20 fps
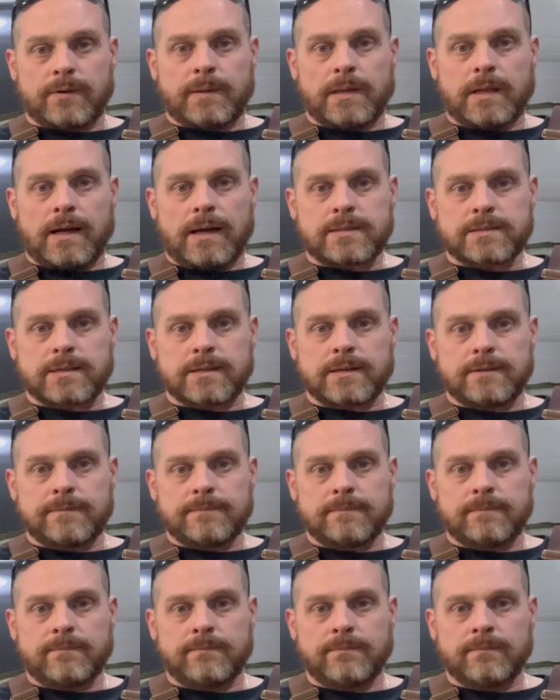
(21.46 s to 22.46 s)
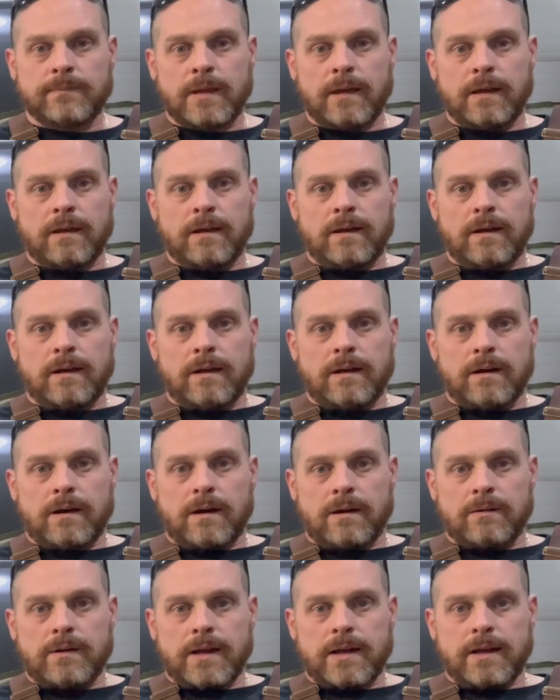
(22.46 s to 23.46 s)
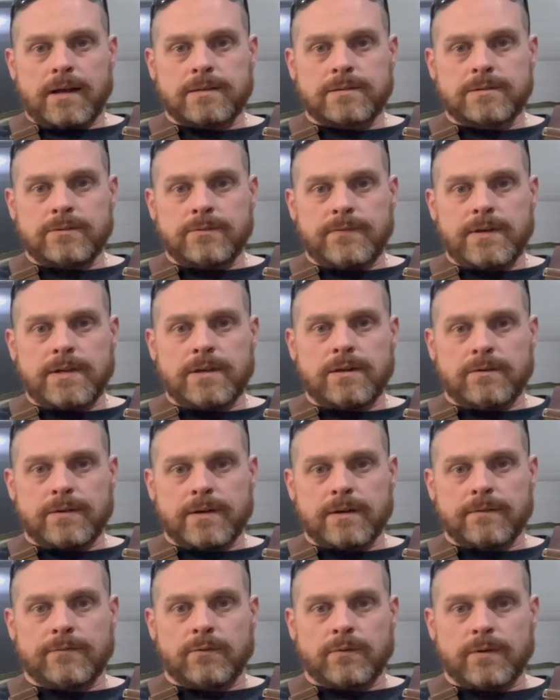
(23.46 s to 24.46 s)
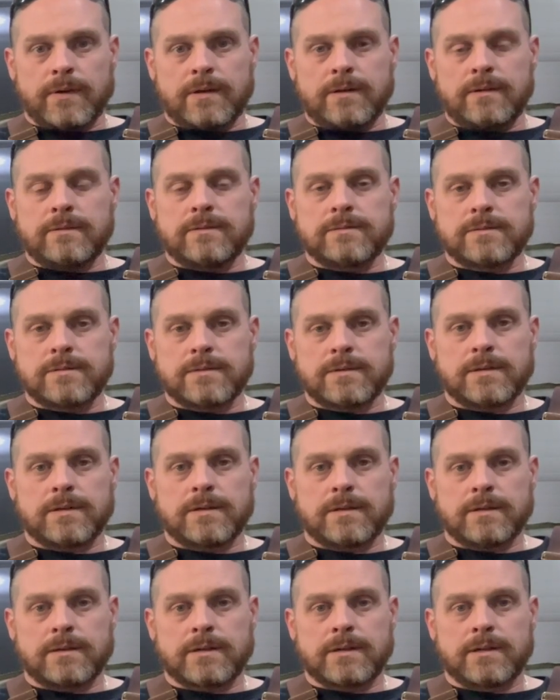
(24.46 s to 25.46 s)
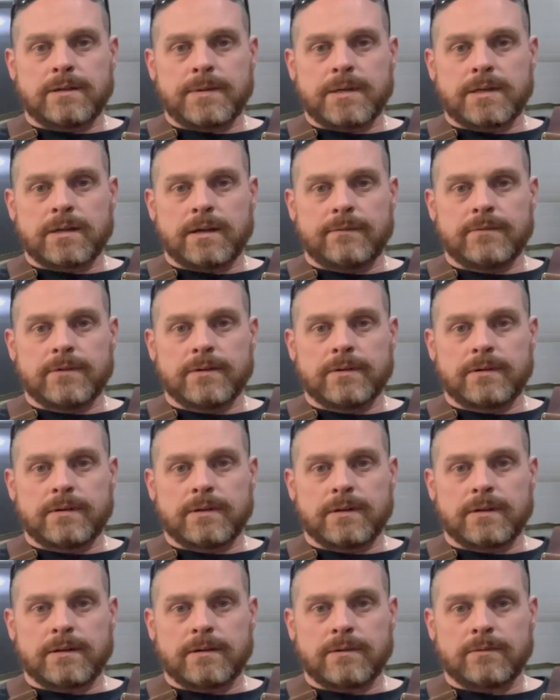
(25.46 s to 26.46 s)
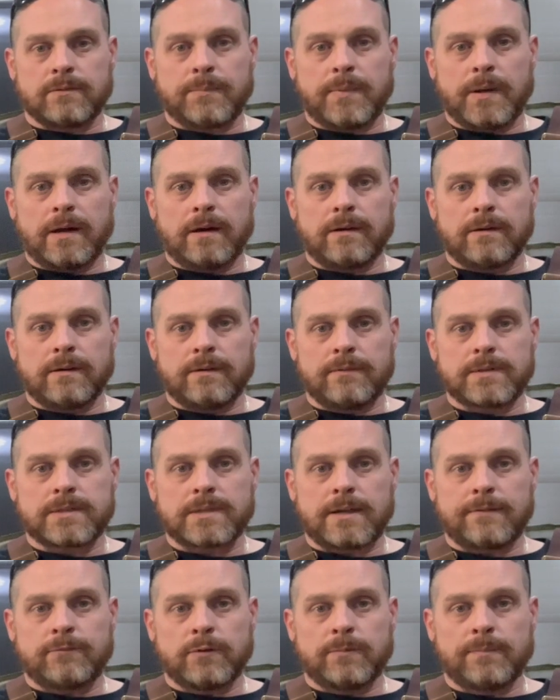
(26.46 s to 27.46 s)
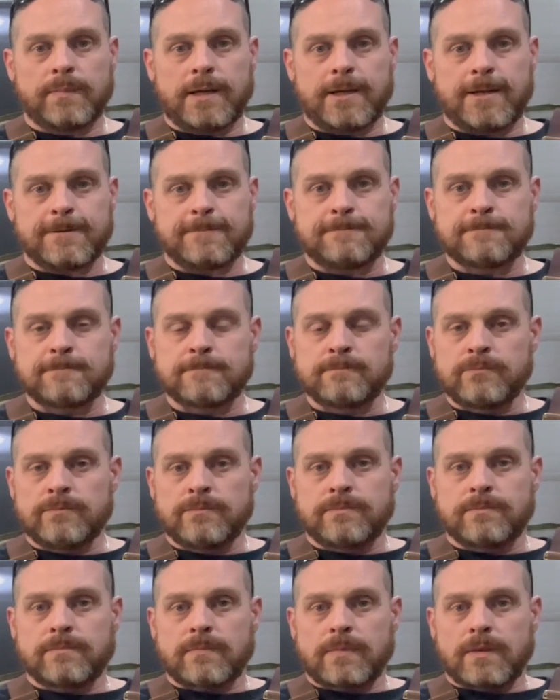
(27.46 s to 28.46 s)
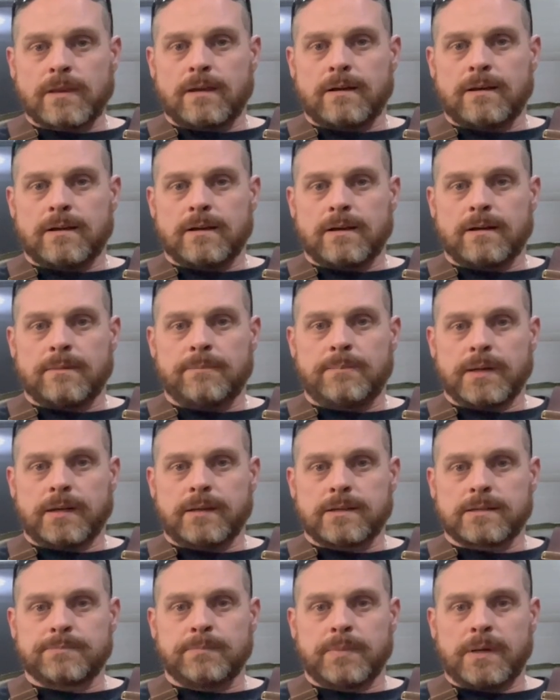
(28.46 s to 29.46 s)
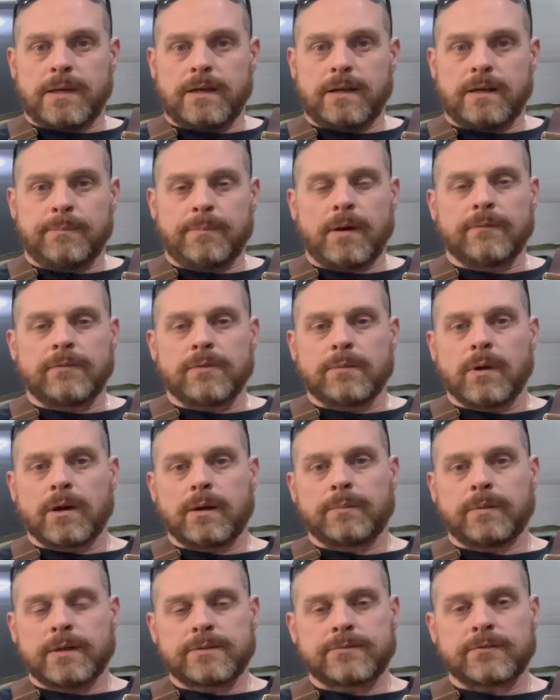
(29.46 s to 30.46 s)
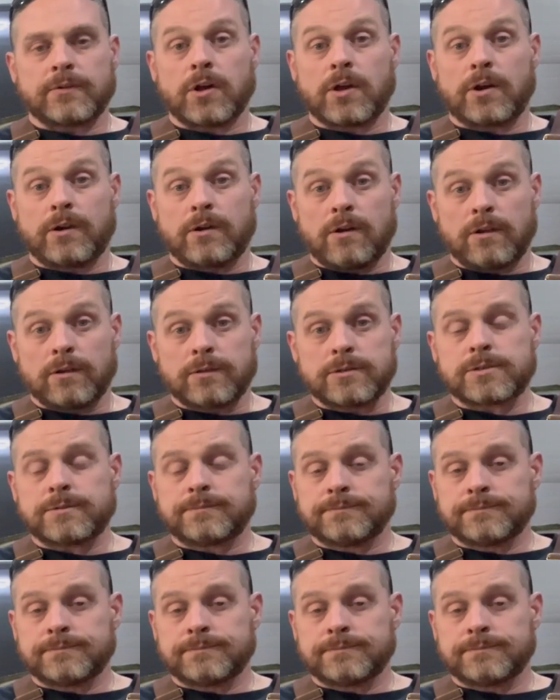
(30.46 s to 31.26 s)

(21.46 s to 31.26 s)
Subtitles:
Alaska. Alright, got a new video here for you. I'm going to be covering the repair of this 8-foot bed. I picked this bed up off the marketplace for $100.